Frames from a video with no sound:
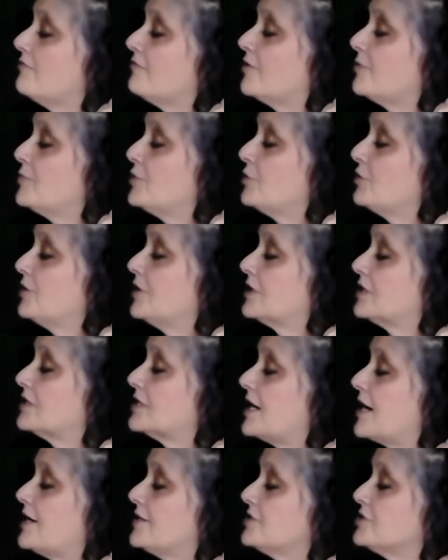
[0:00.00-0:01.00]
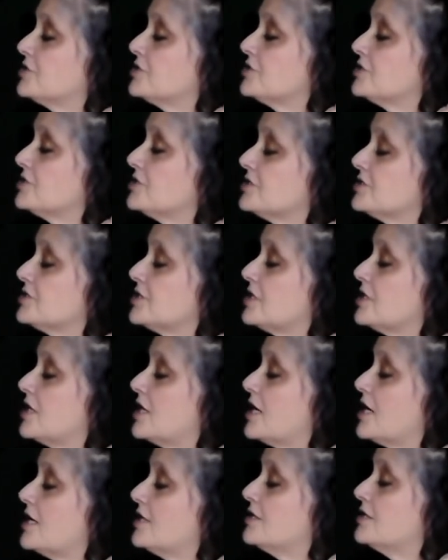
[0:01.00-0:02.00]
from your unconscious
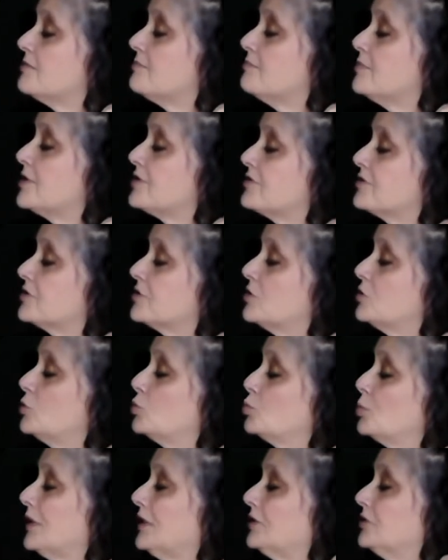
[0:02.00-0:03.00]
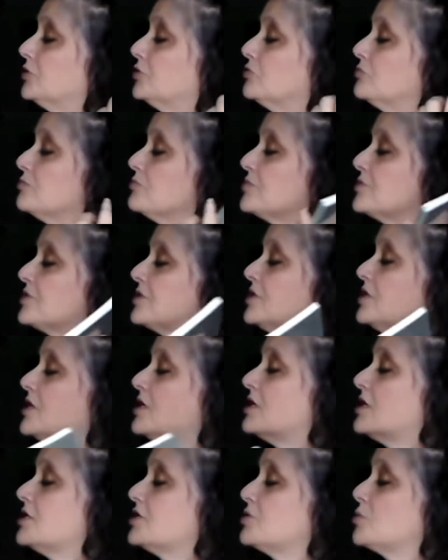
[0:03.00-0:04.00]
and the mythical realms.
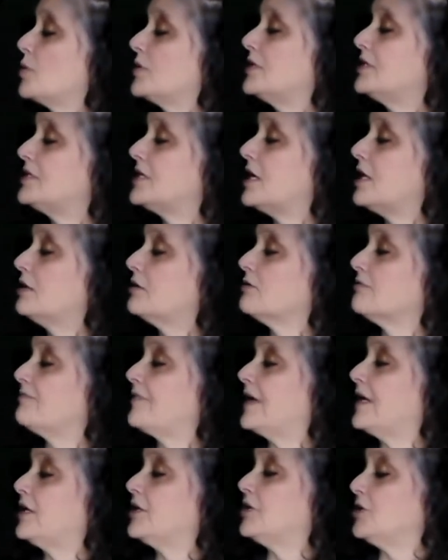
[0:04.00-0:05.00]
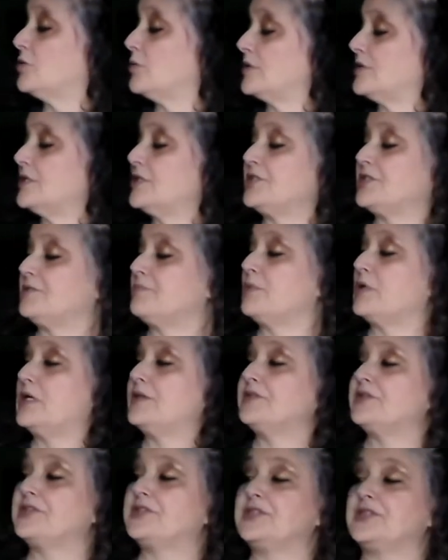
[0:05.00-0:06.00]
A $20 value. And this
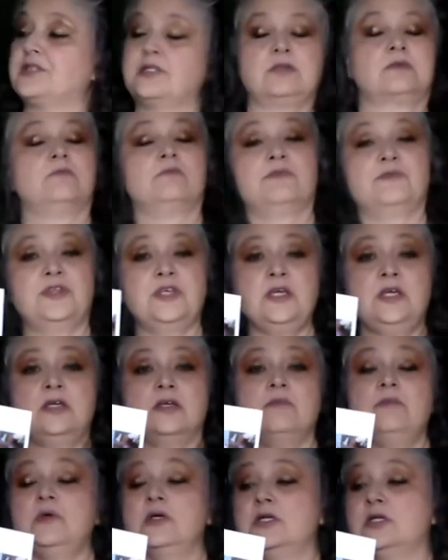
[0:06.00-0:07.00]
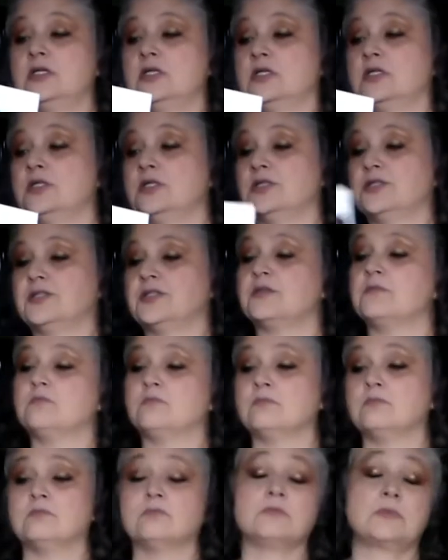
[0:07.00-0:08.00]
month's theme is
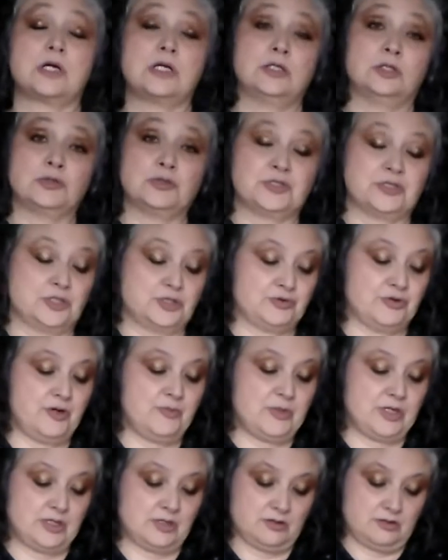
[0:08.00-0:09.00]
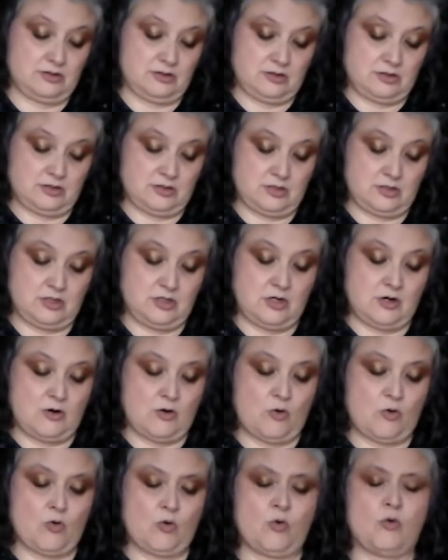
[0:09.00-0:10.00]
lucid dreaming.
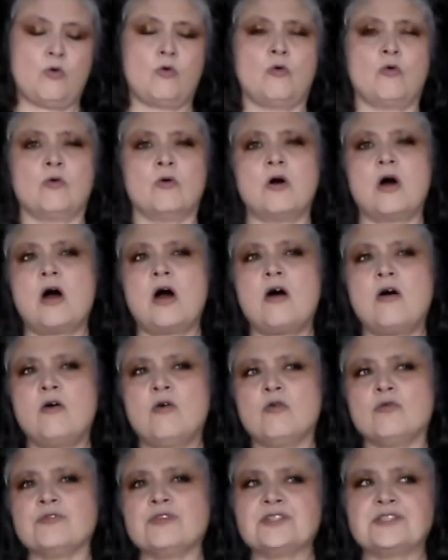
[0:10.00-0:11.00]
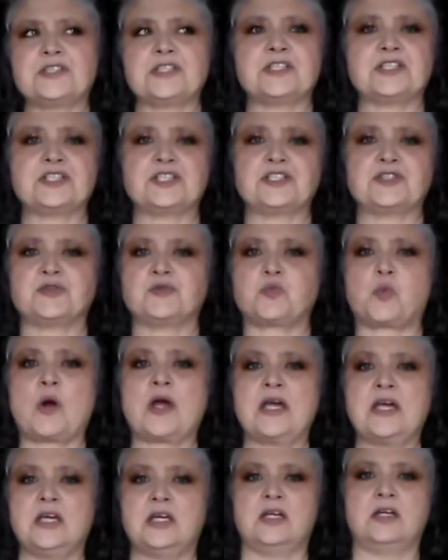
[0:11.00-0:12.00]
Oh, oh, this is
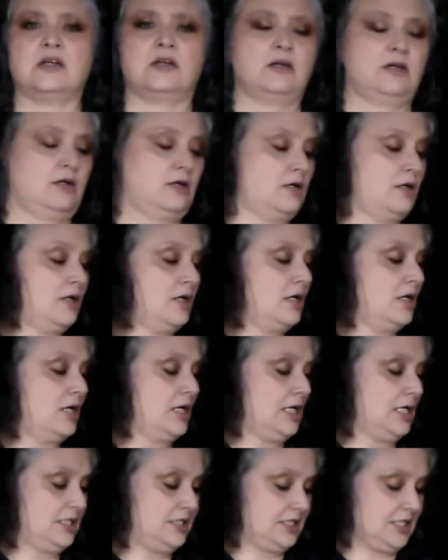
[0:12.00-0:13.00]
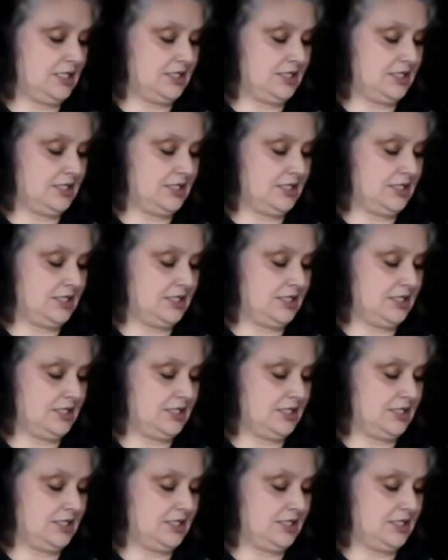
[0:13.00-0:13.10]
suede. It's